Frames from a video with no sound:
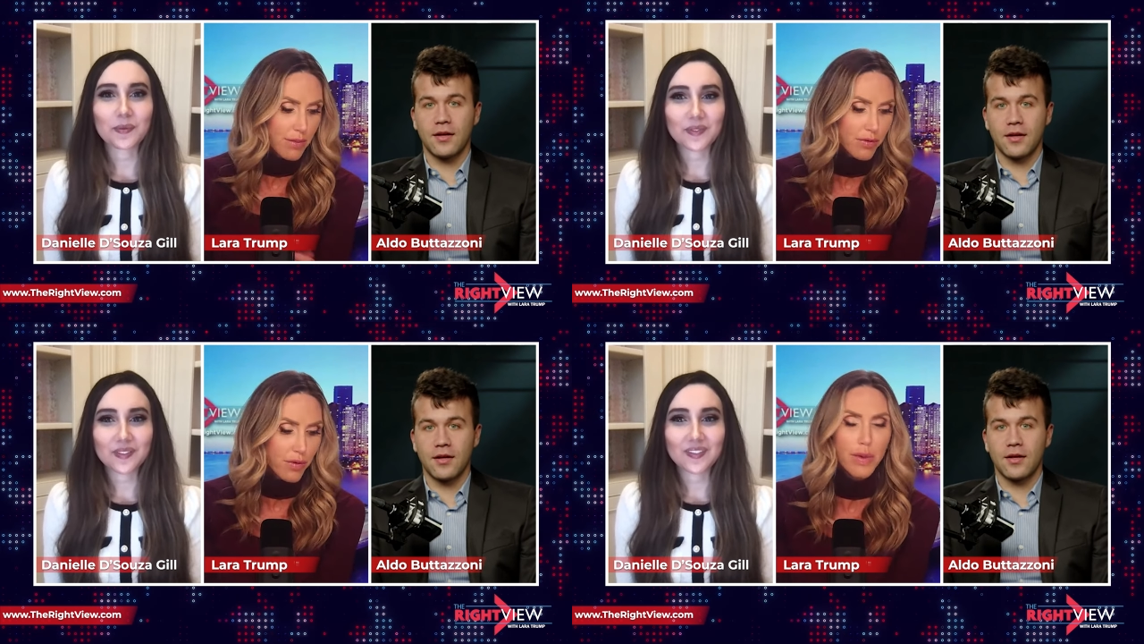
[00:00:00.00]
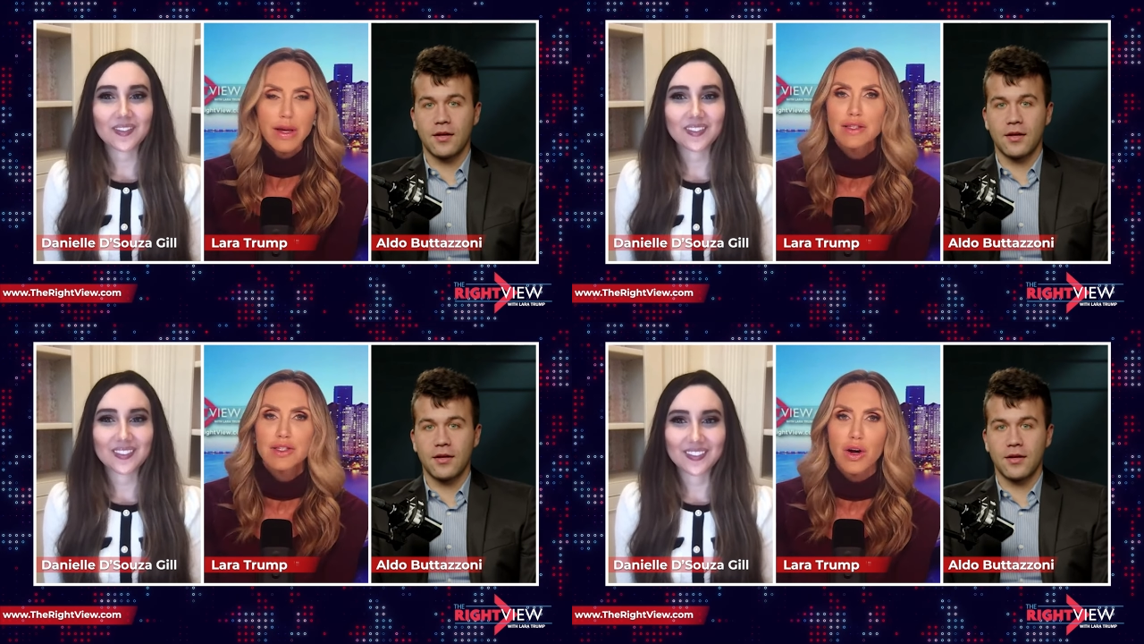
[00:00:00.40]
Speaker 1: Before we
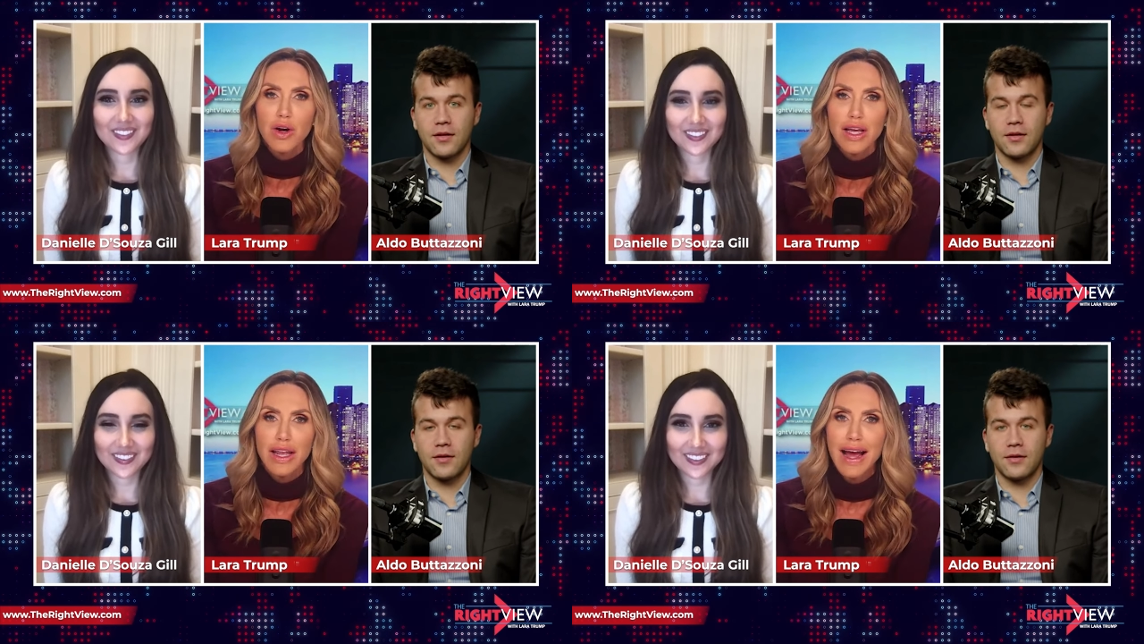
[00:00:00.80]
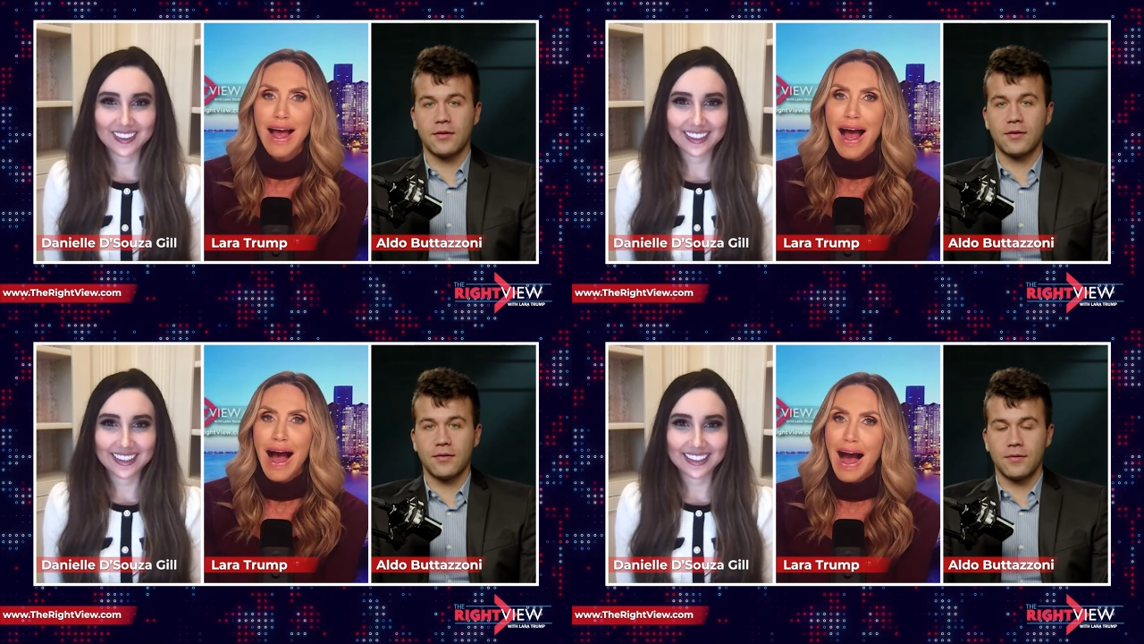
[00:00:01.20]
get started,
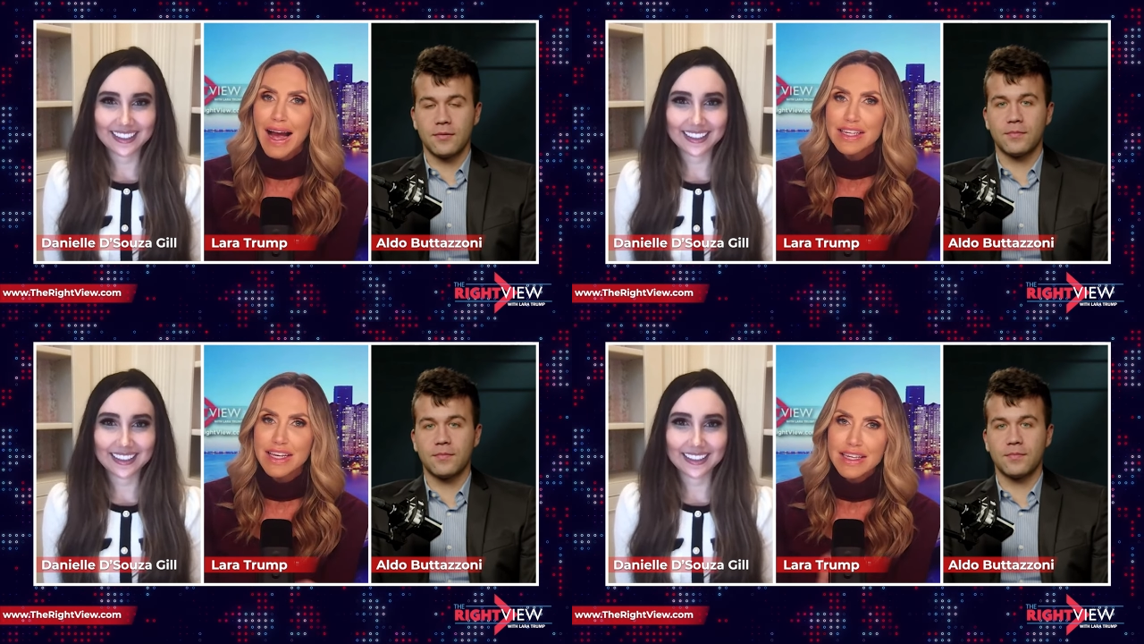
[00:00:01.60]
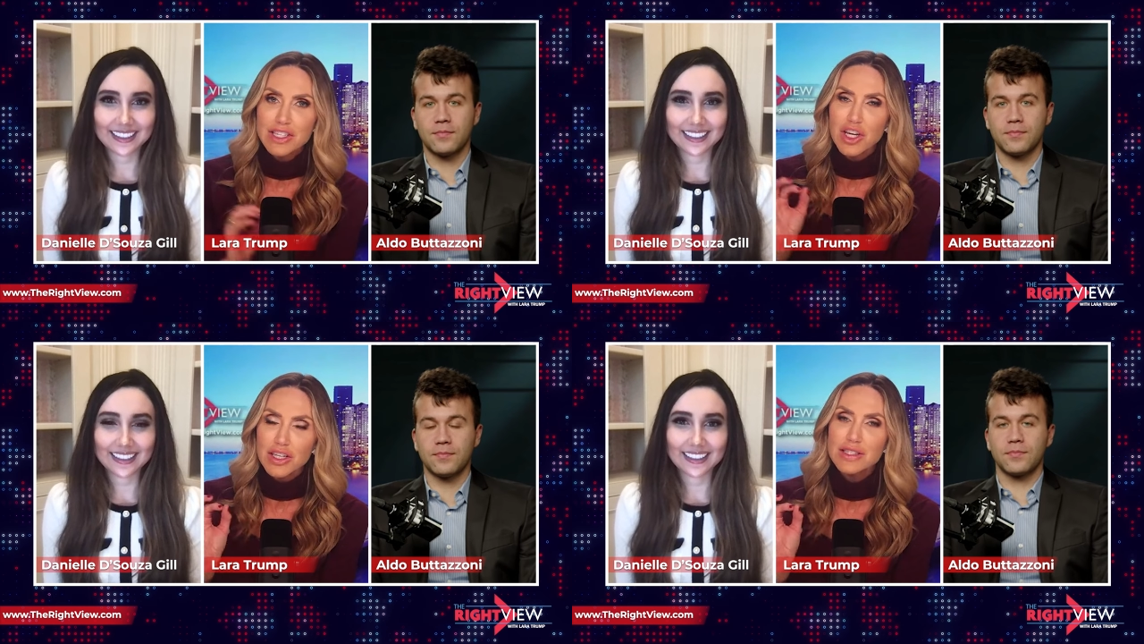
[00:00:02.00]
I
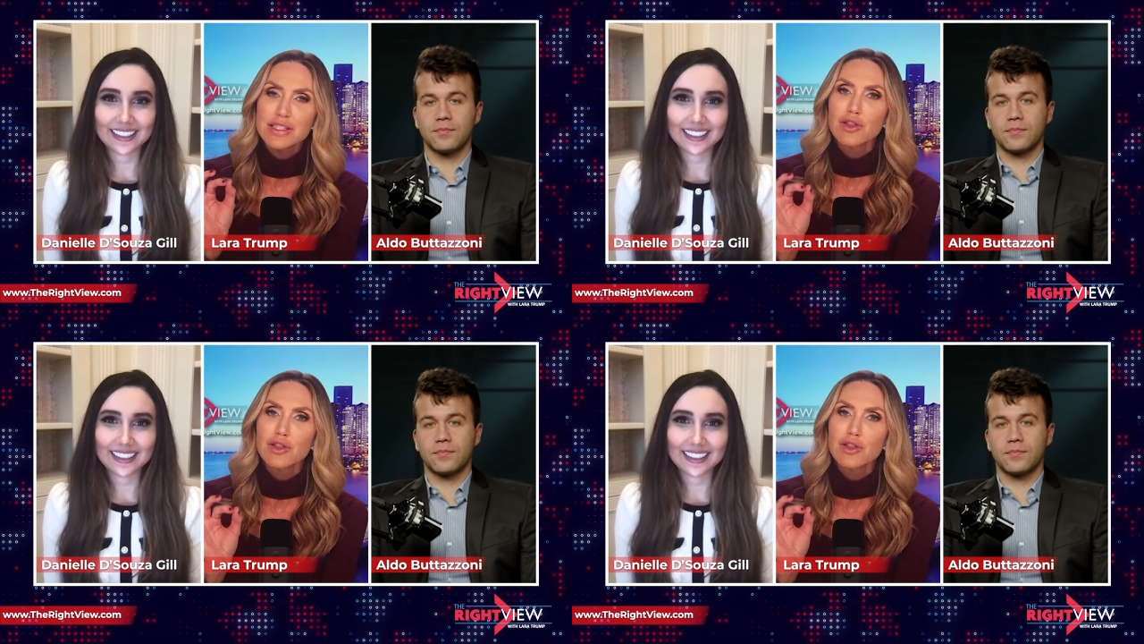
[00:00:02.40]
did just